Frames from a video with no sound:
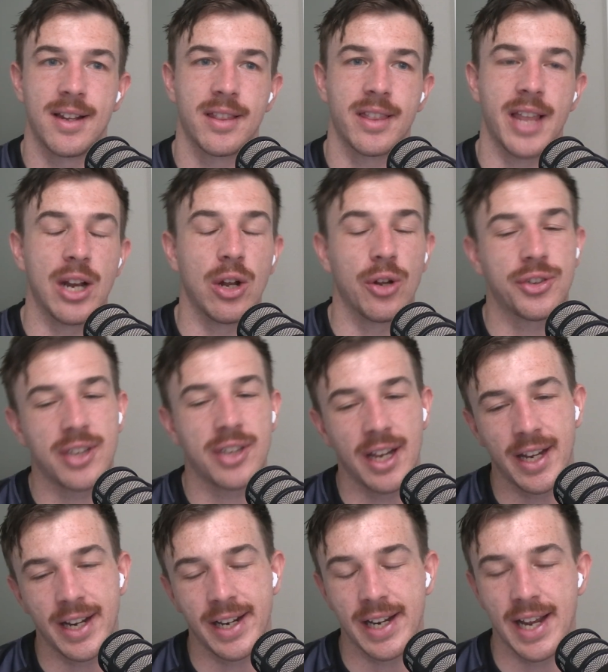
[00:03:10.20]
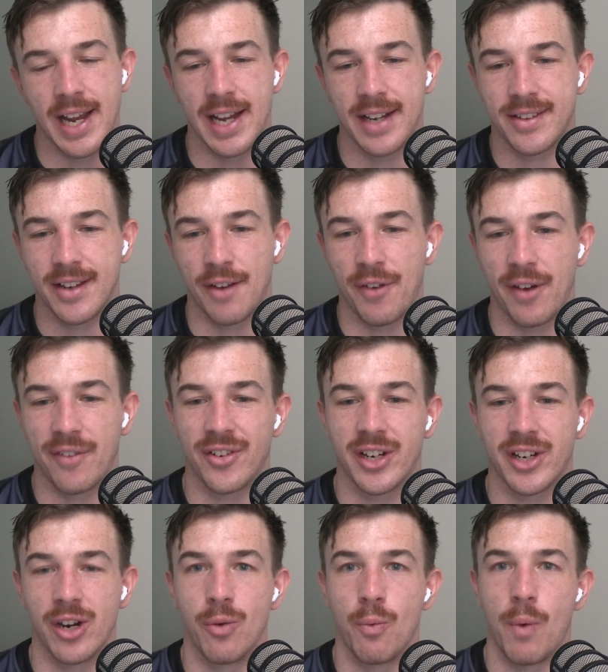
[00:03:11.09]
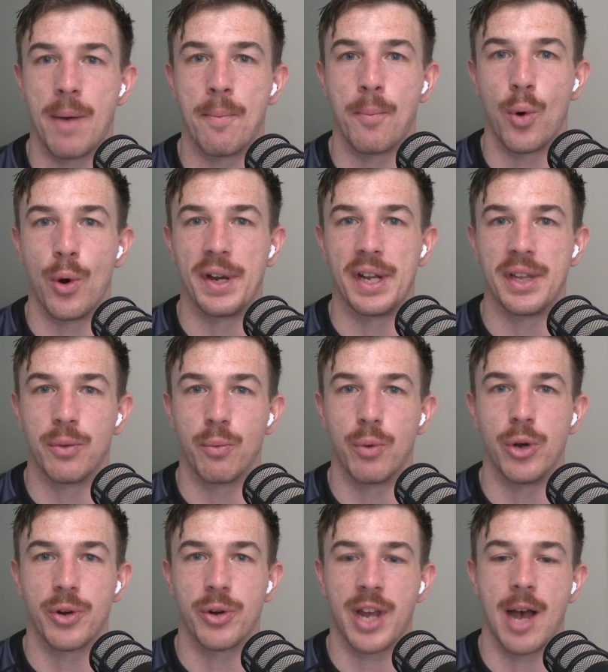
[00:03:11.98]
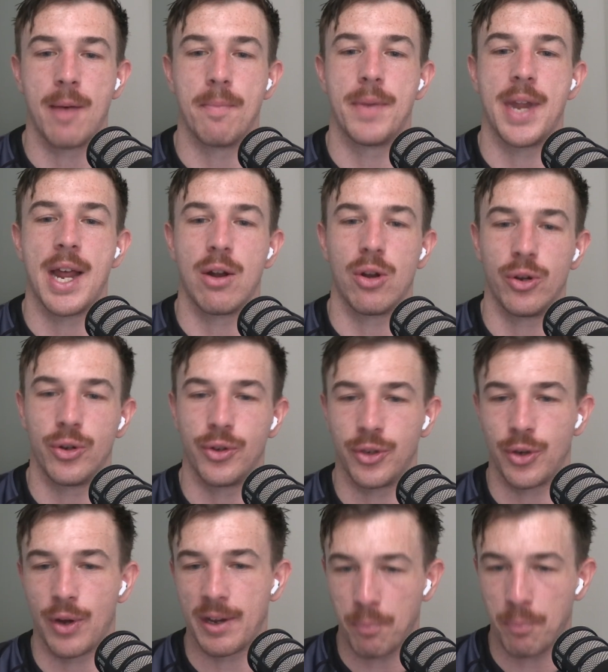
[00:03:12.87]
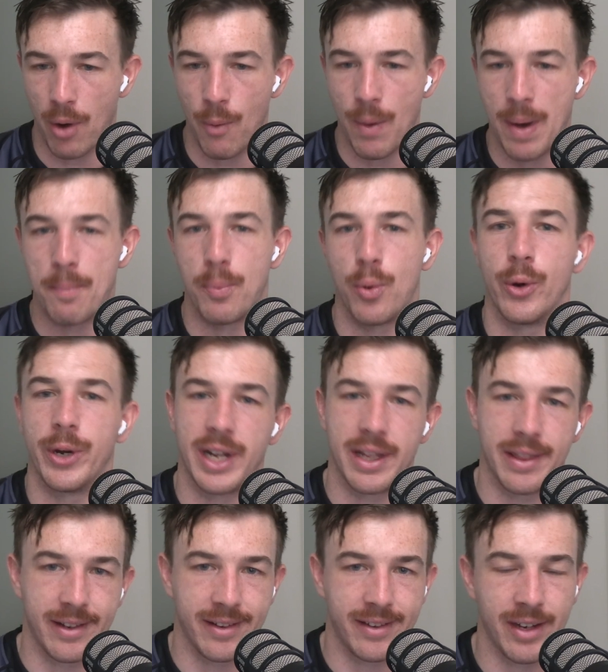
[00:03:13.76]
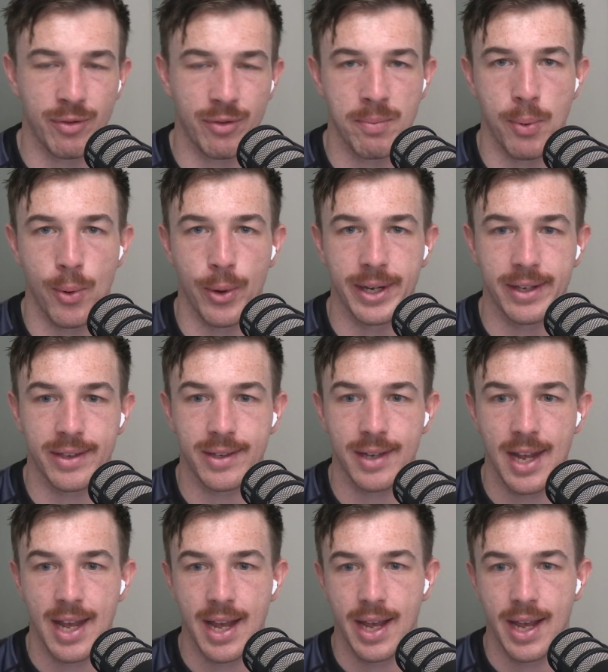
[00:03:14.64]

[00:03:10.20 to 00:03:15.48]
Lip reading: They lost to South Africa in 1 point in the World Cup, now losing to us by 1 point and then 7 points.